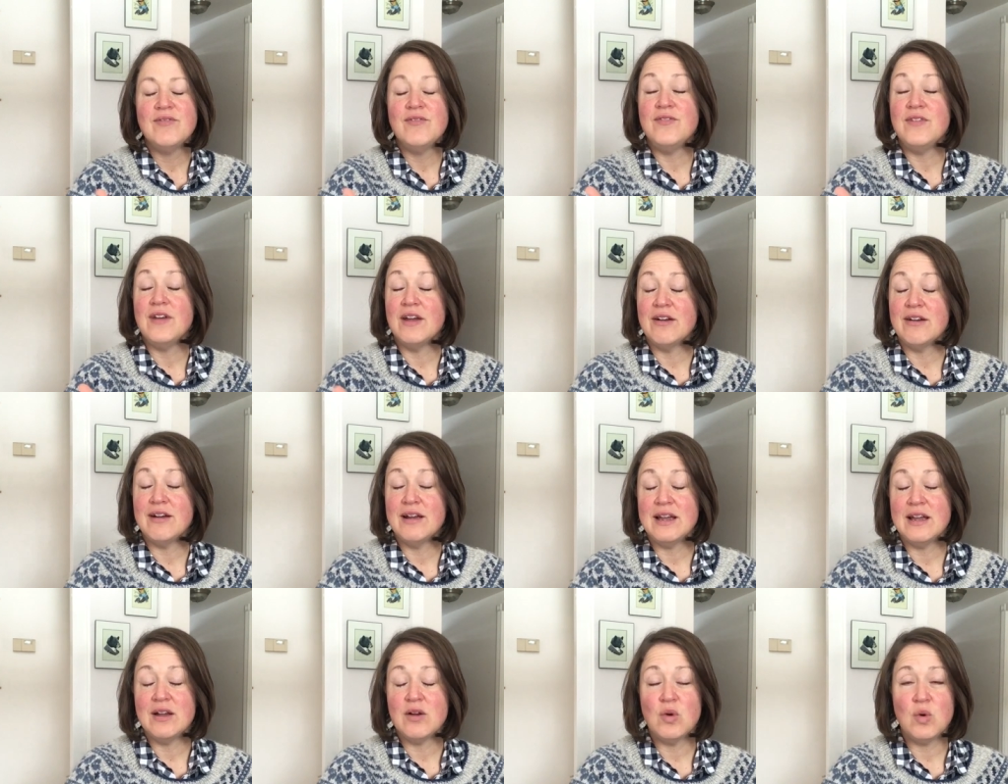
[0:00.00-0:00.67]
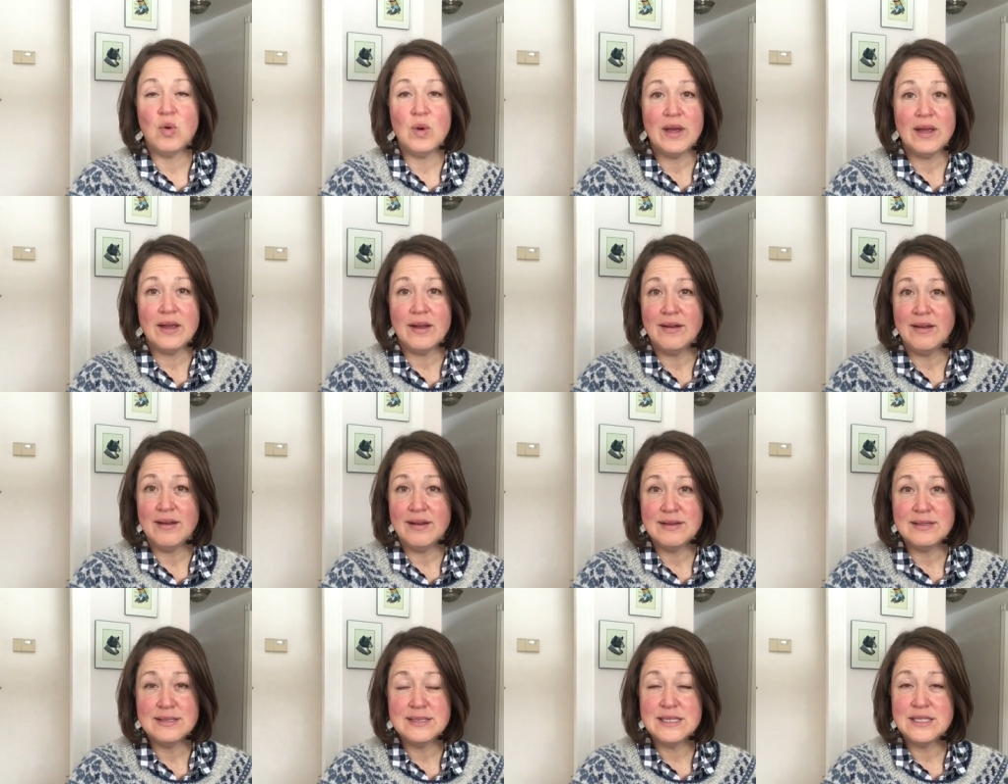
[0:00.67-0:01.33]
Very quick and
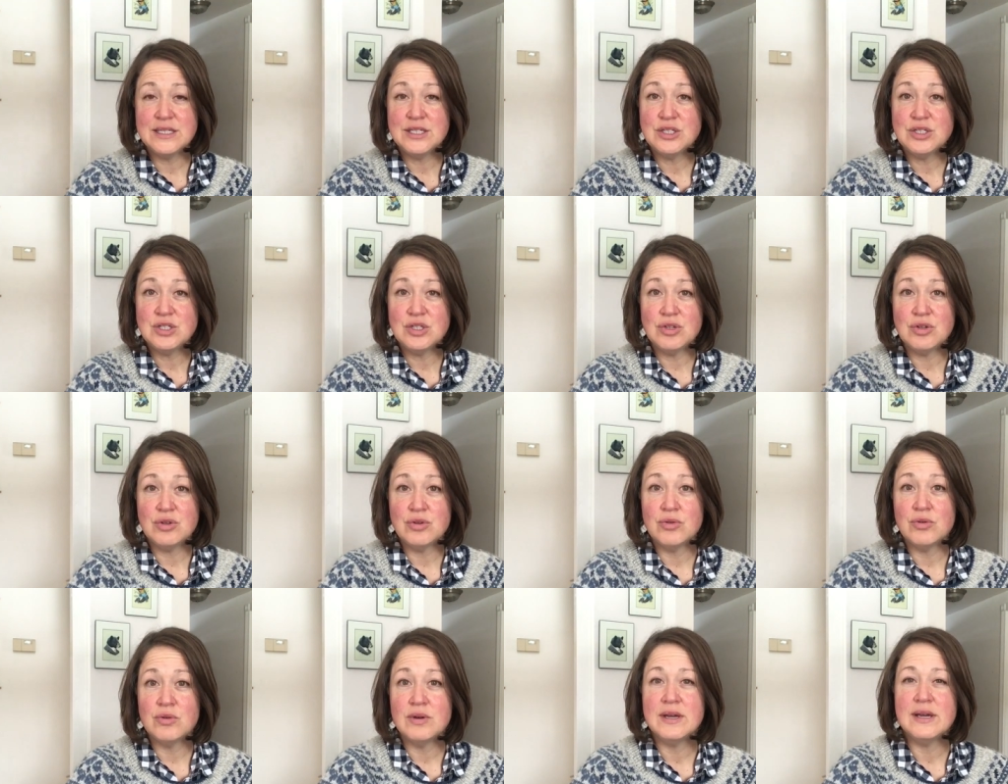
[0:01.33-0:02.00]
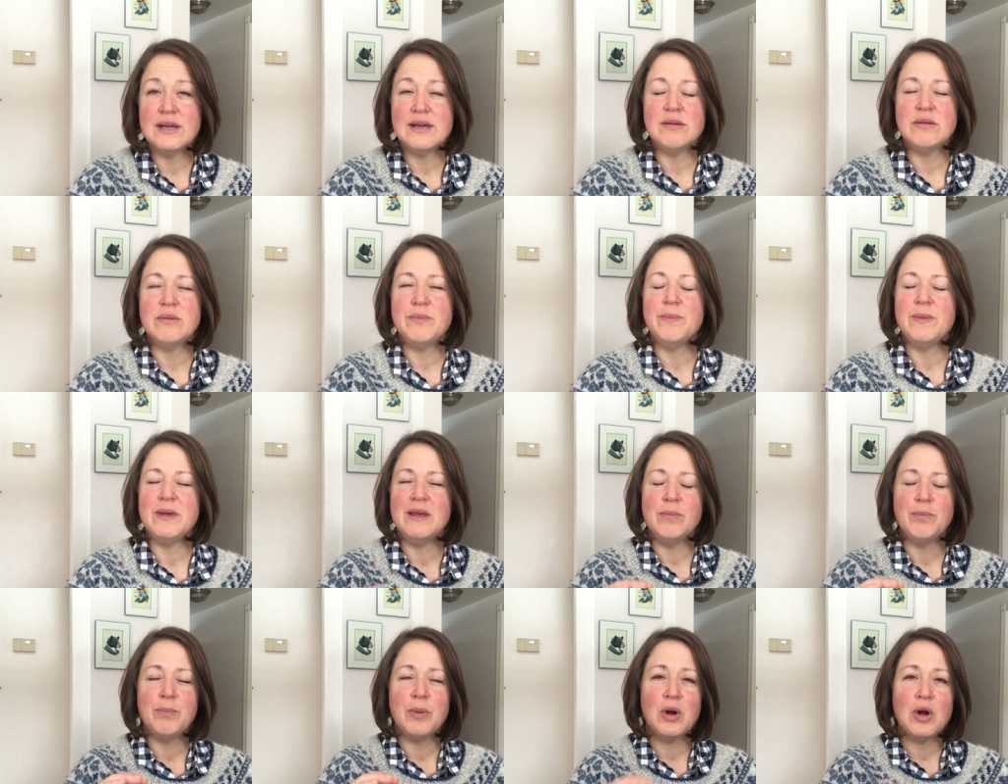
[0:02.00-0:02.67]
easy to do. It'd
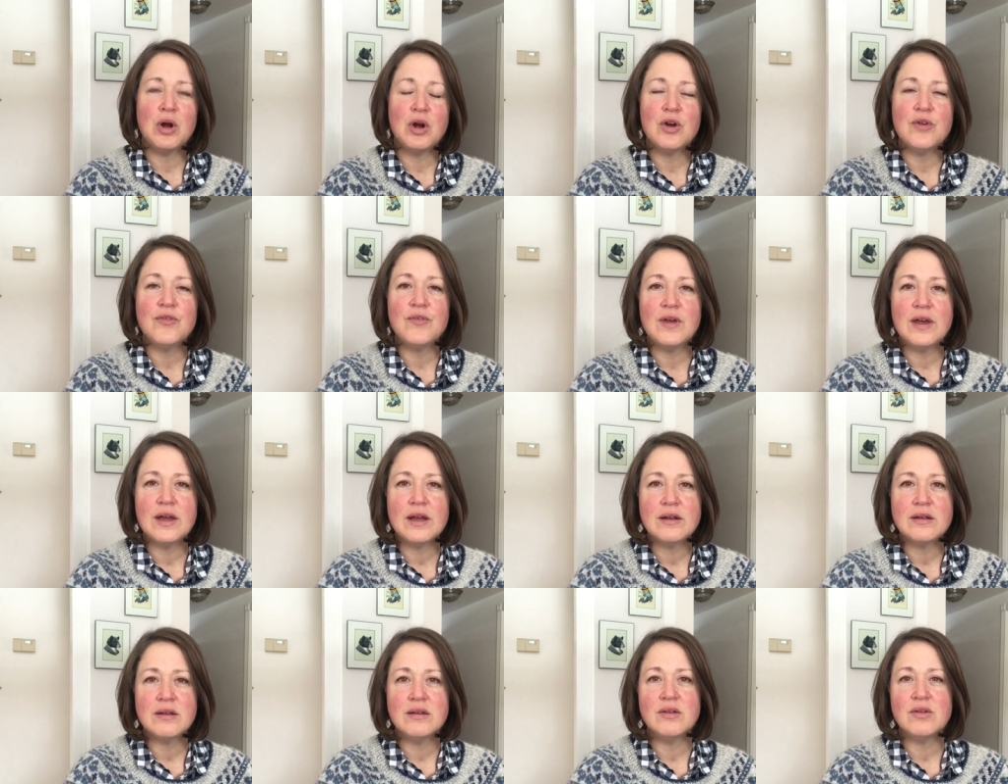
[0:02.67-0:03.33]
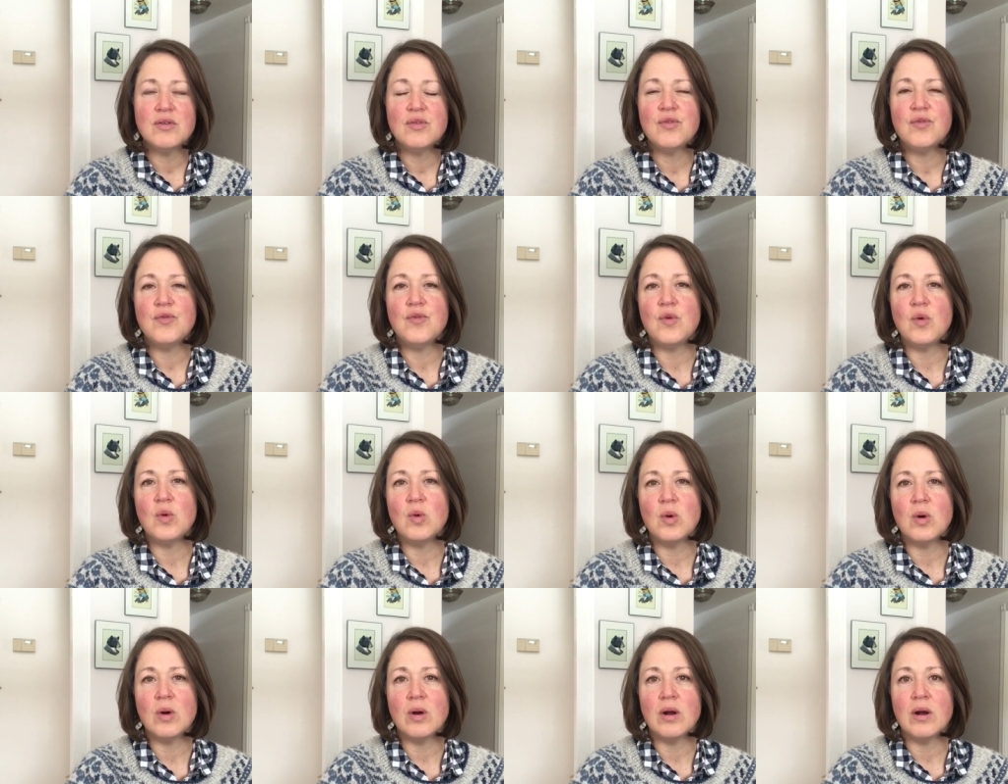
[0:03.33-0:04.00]
be perfect
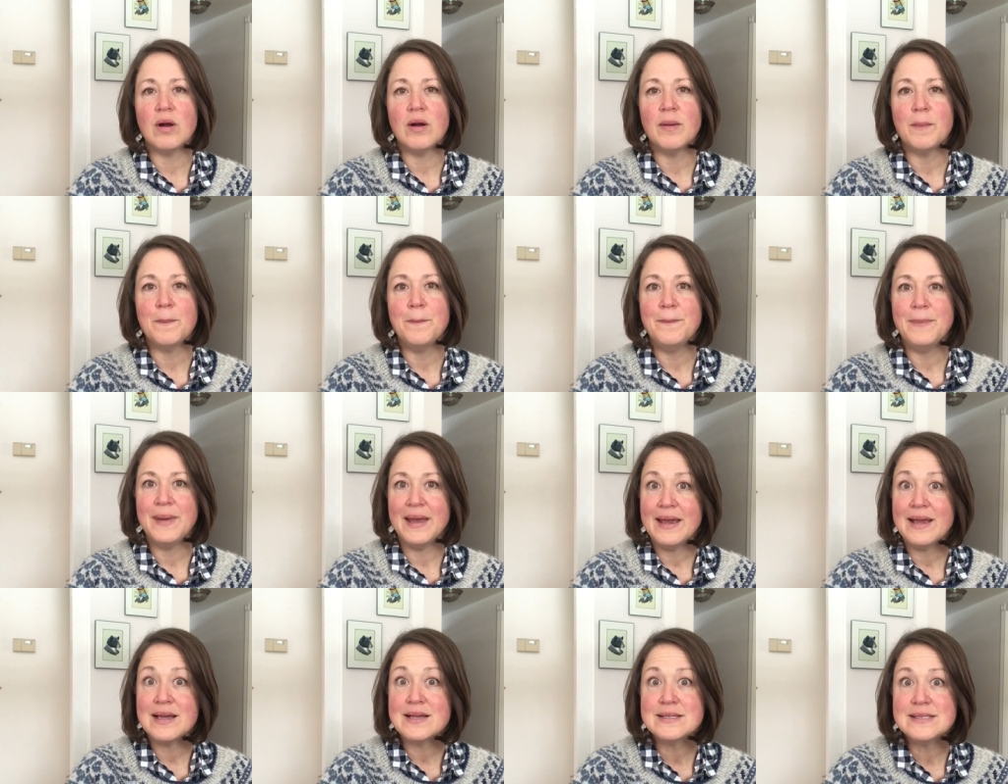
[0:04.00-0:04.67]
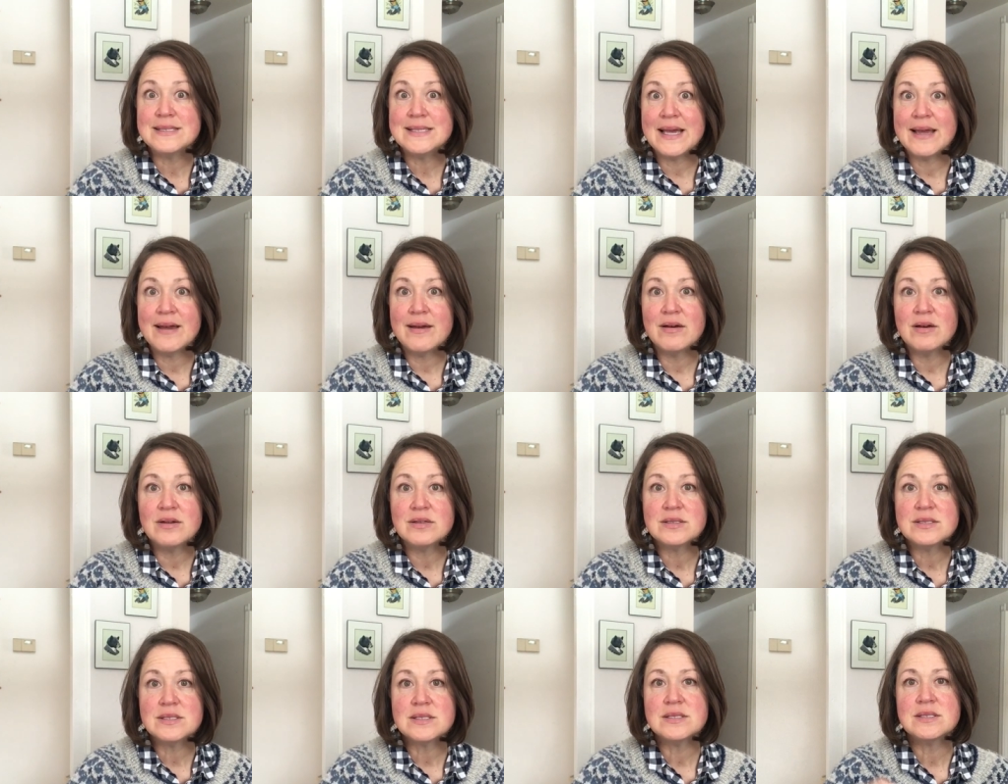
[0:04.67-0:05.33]
for bake
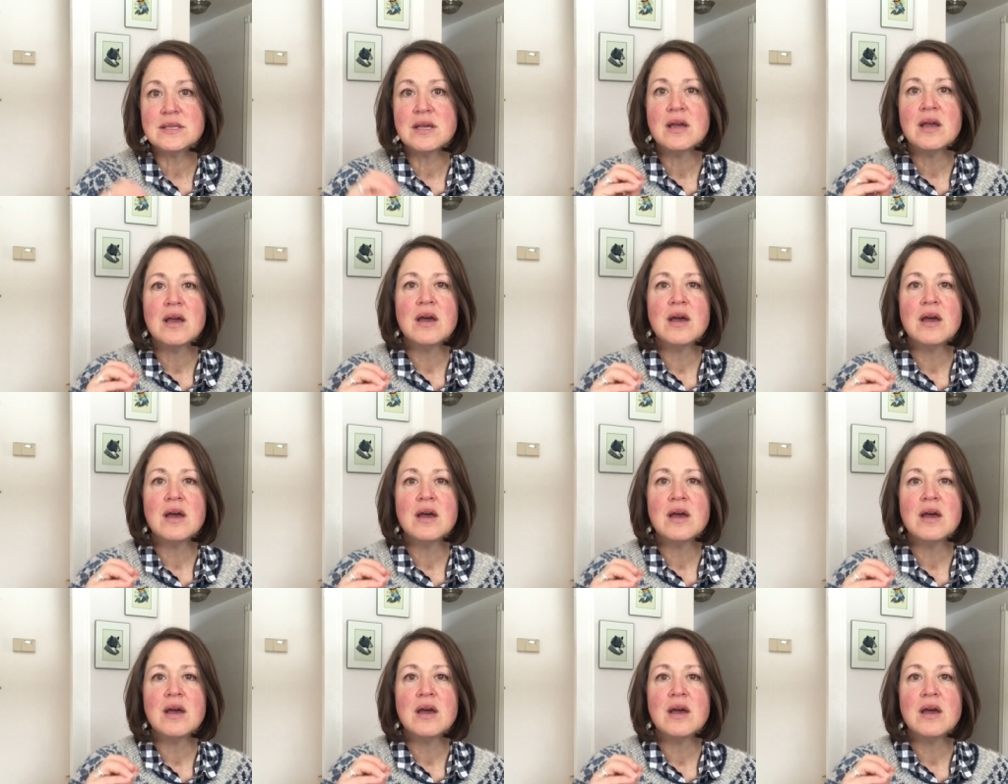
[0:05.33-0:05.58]
sales.